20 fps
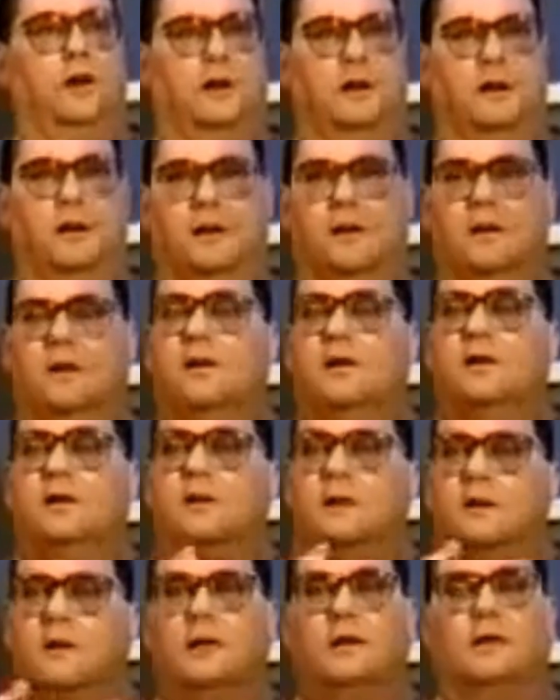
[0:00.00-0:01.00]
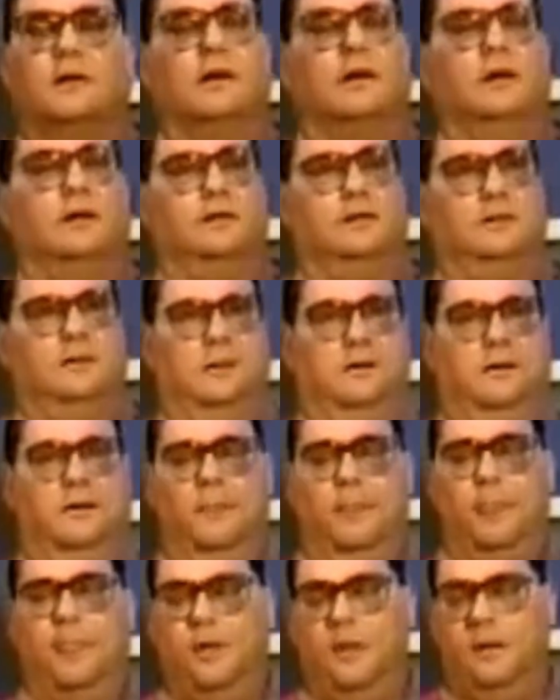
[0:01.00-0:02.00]
not going to get
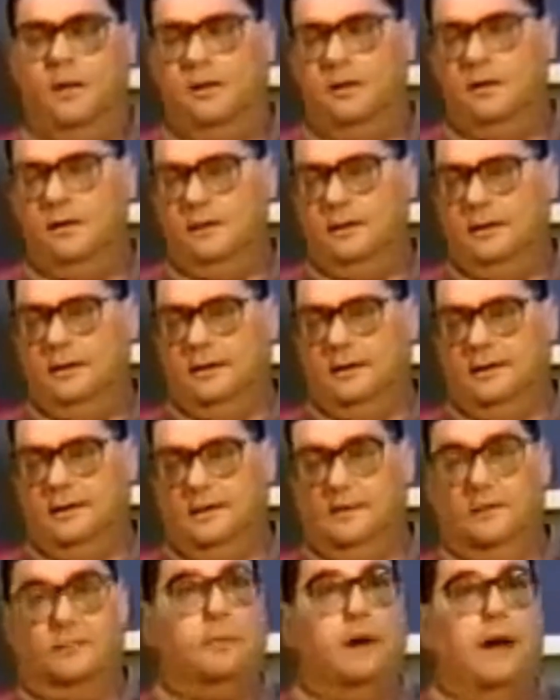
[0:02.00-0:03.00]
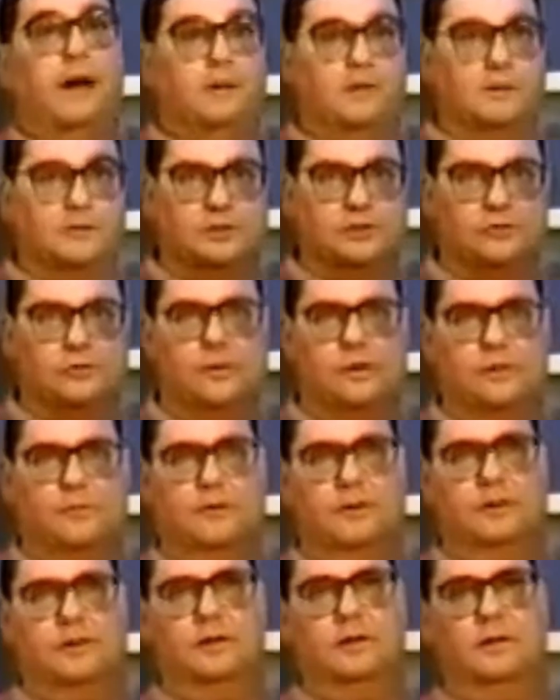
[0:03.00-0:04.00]
the balanced
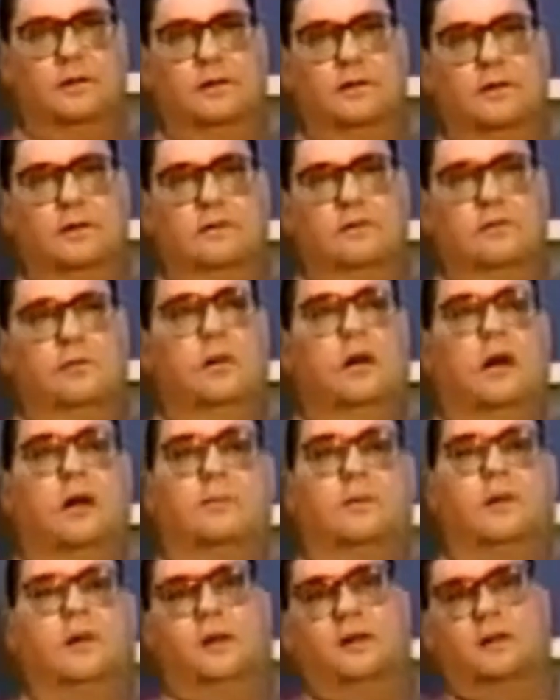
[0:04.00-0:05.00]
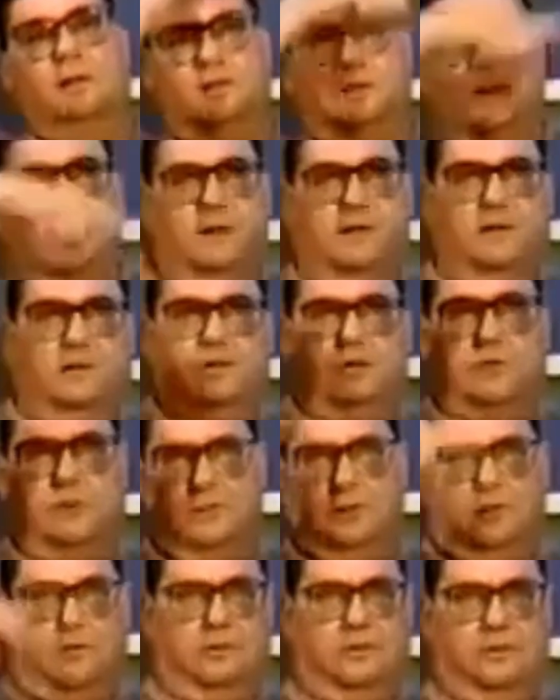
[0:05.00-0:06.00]
treatment. You've got to be inside the
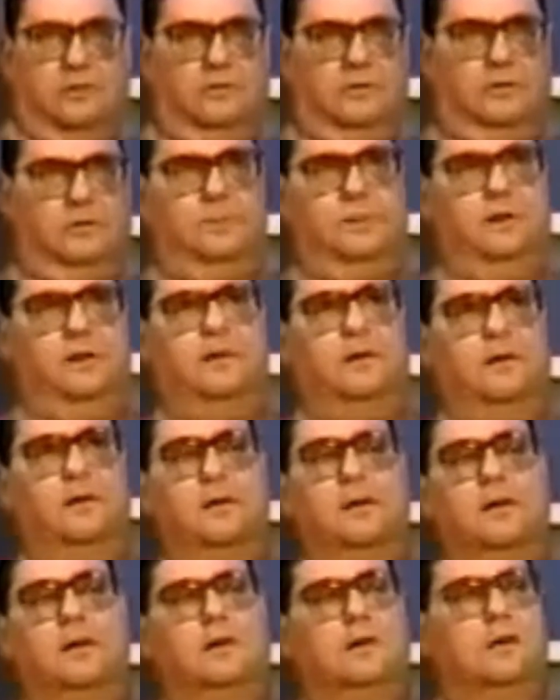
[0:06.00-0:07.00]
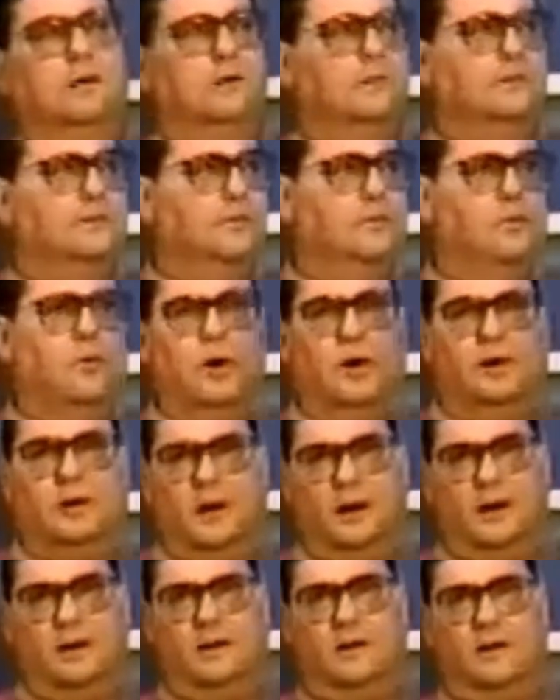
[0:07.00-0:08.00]
circle, so to speak, of
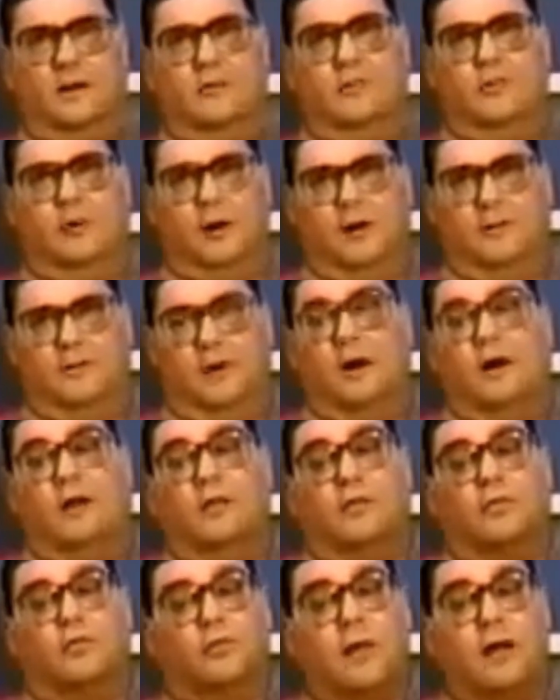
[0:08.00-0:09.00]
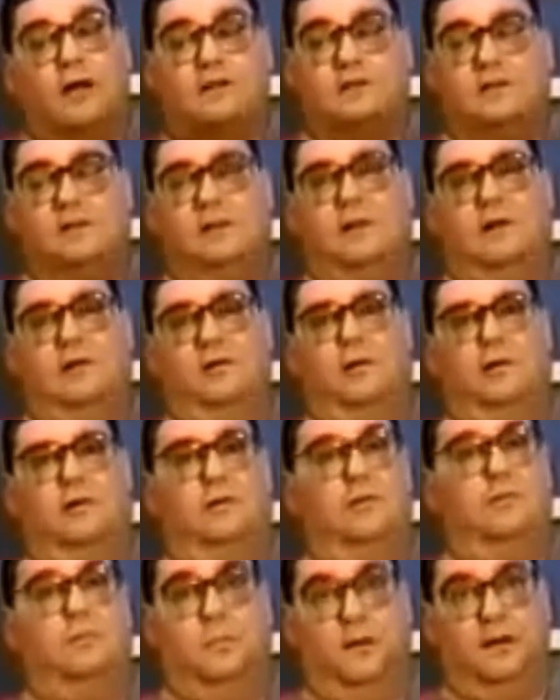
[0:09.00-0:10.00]
thought, idea, whatever. And that's
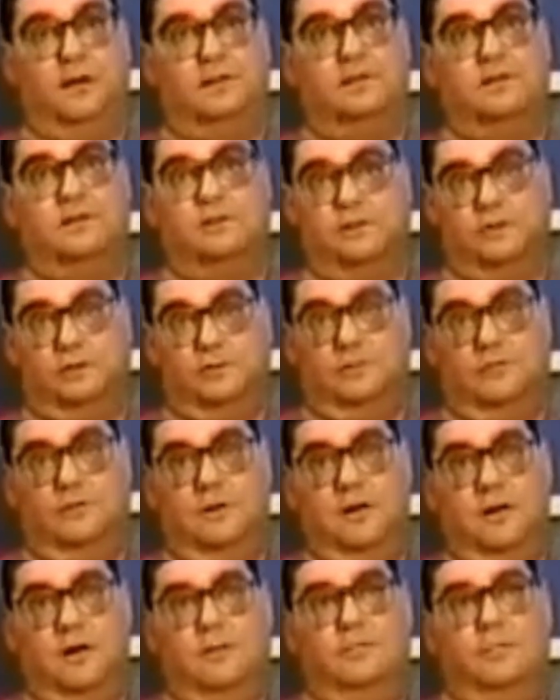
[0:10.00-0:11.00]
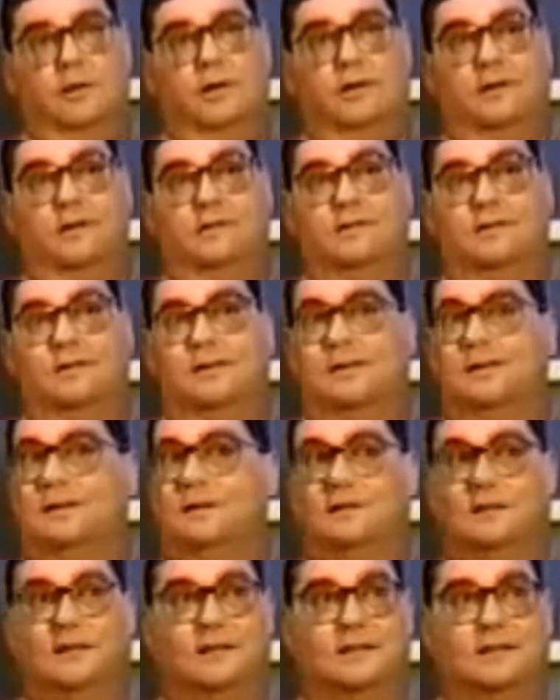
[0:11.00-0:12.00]
scarier than blazes too, because
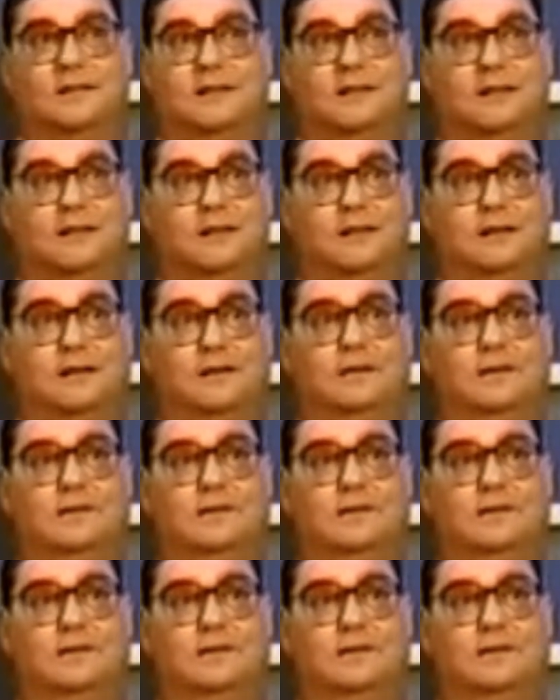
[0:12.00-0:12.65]
as I say, the